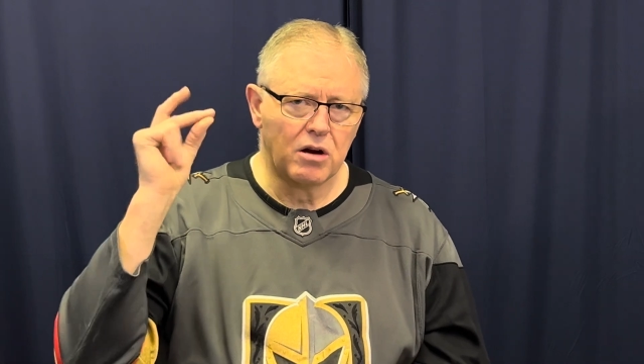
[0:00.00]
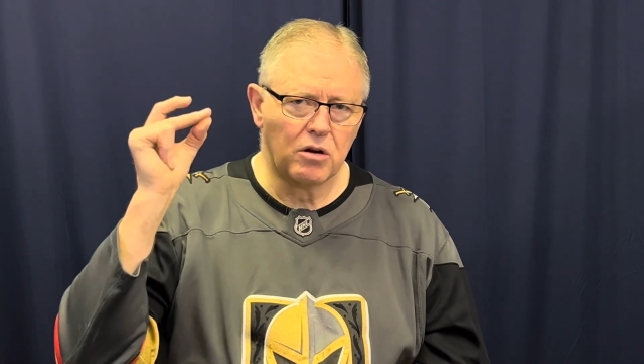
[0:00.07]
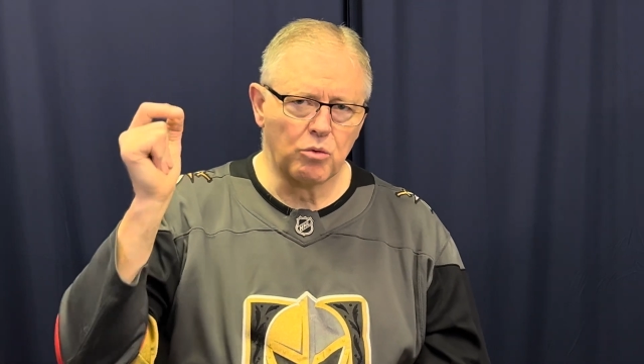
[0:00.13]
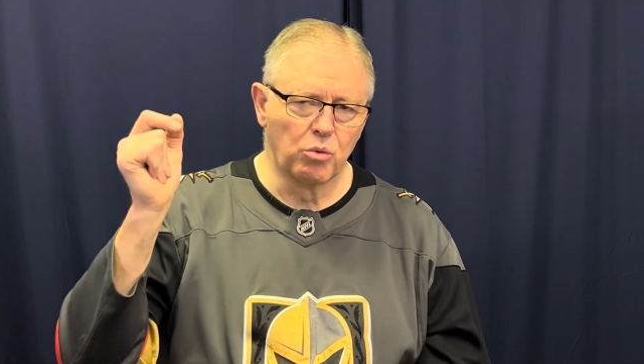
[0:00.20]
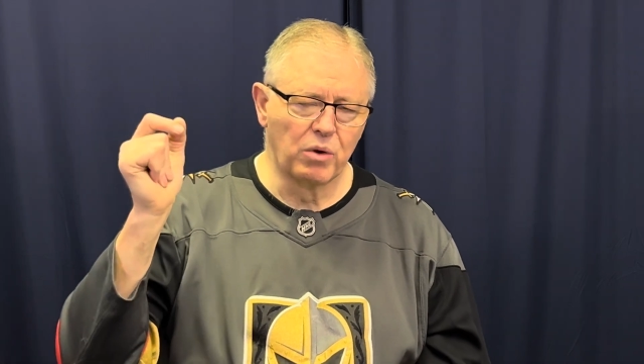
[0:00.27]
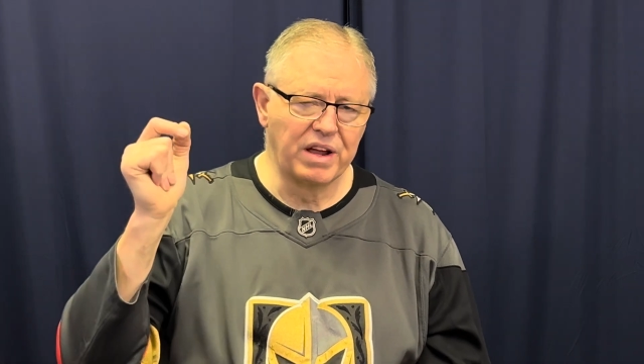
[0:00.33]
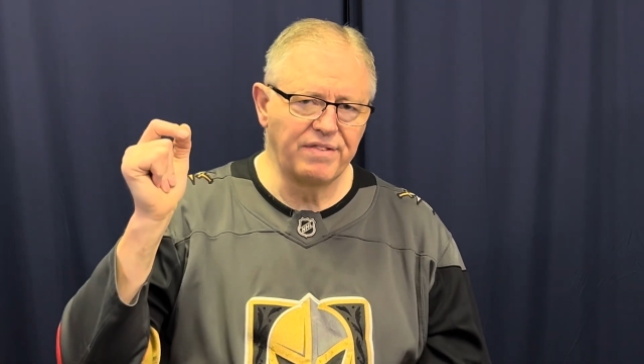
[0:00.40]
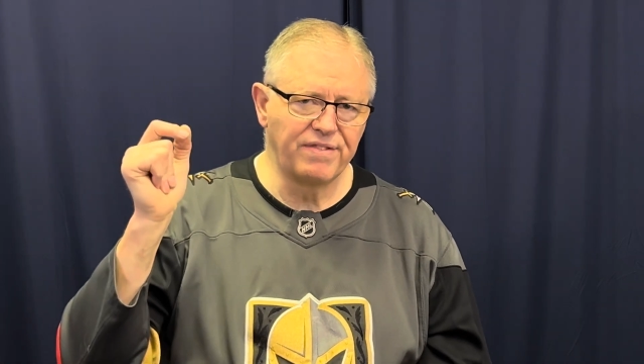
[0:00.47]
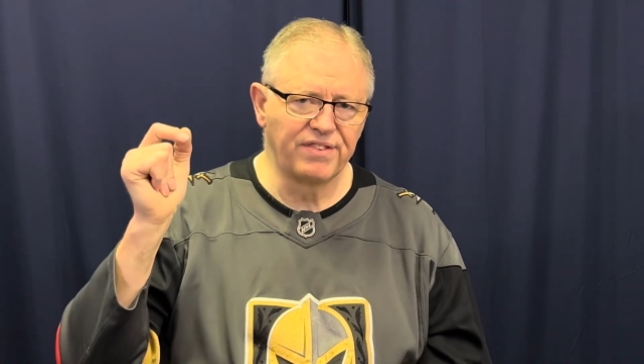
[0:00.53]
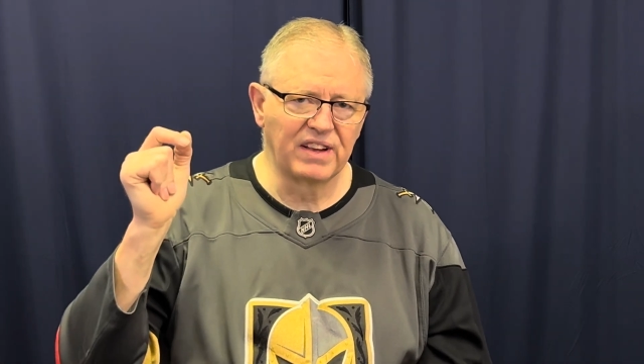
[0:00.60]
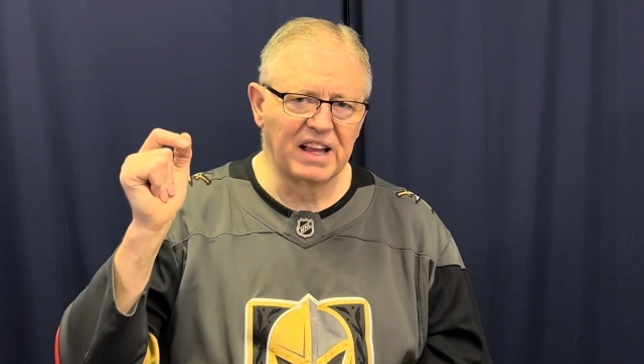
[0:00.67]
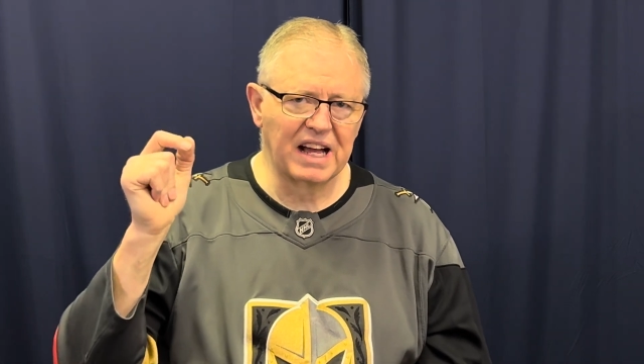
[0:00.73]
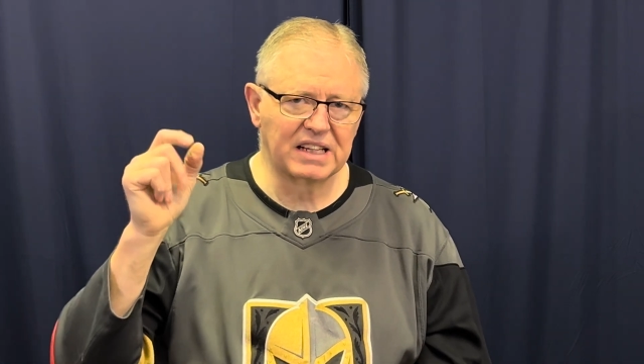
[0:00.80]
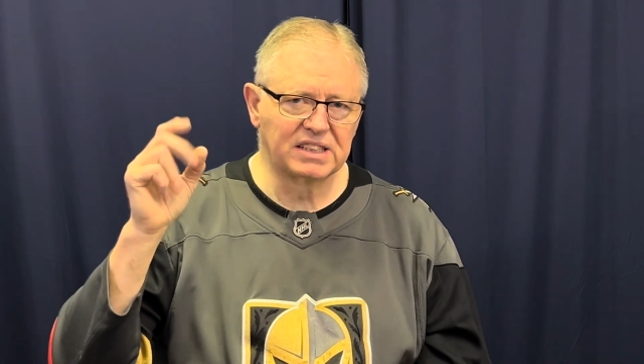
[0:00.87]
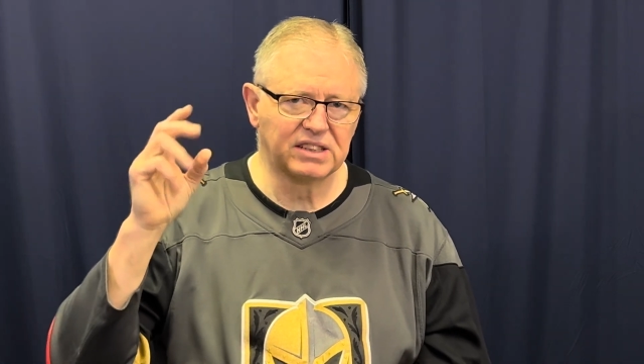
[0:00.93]

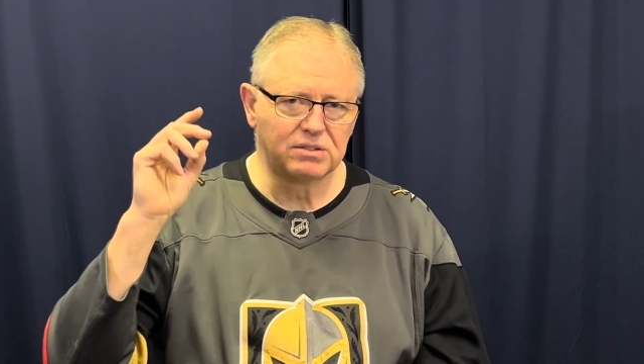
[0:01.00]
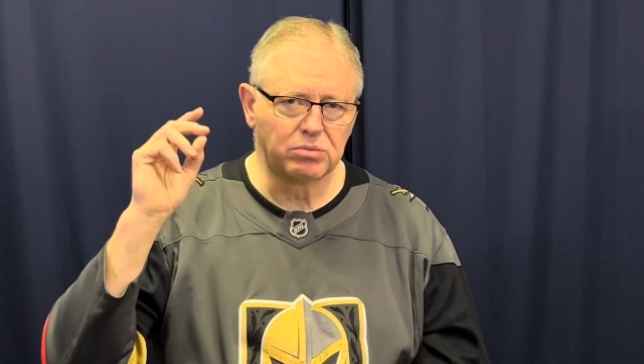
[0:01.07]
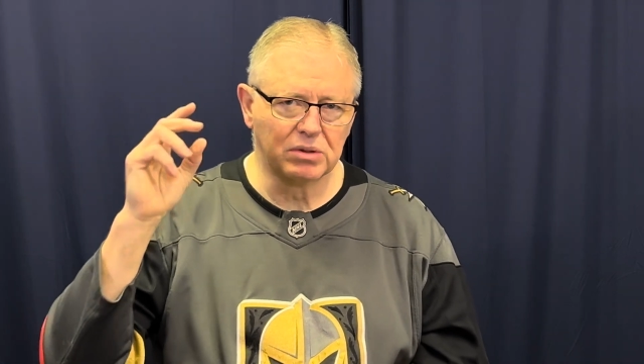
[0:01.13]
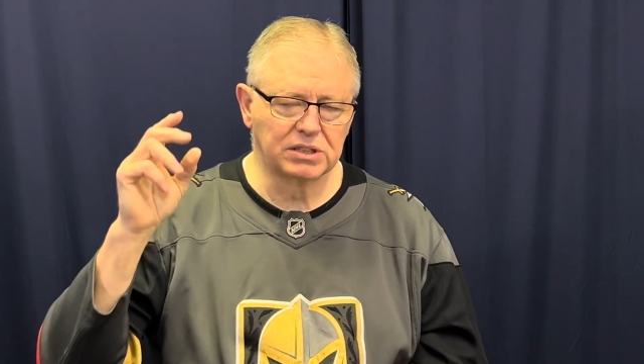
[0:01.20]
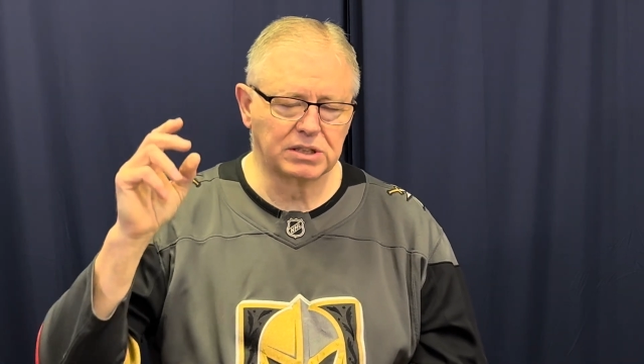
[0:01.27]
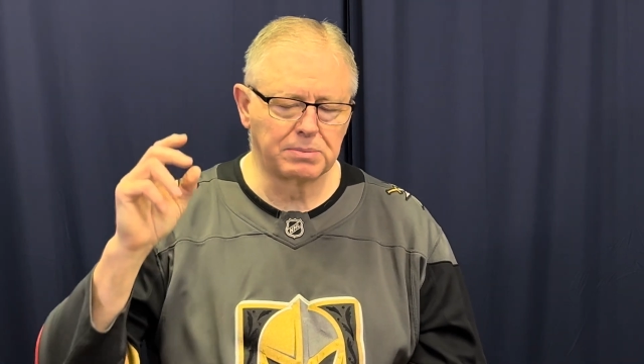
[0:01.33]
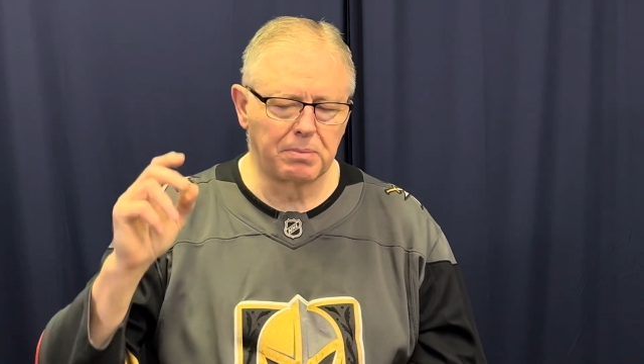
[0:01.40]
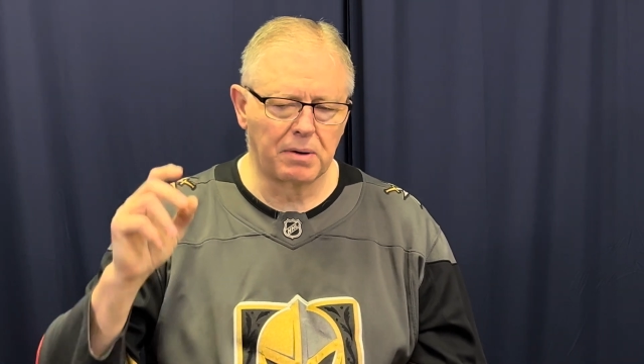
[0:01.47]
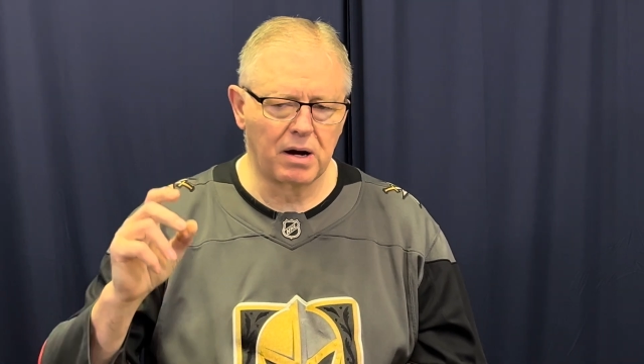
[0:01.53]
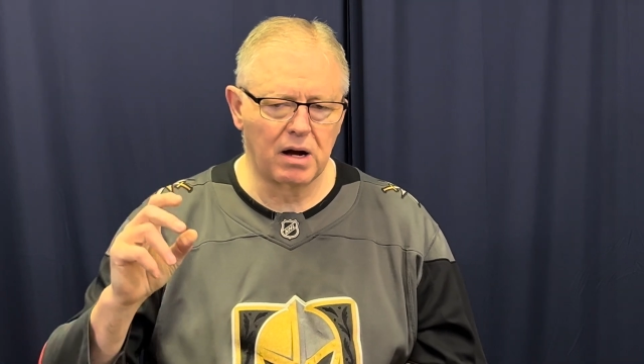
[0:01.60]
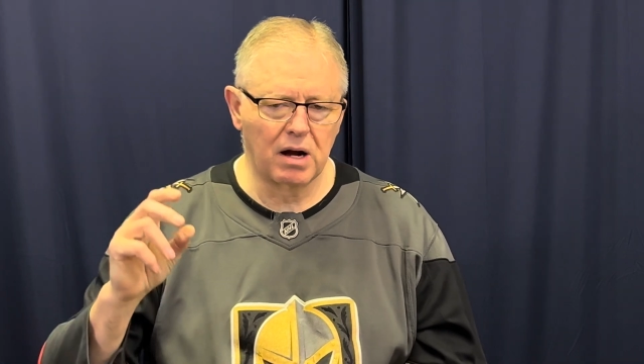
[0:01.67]
reflex, respond,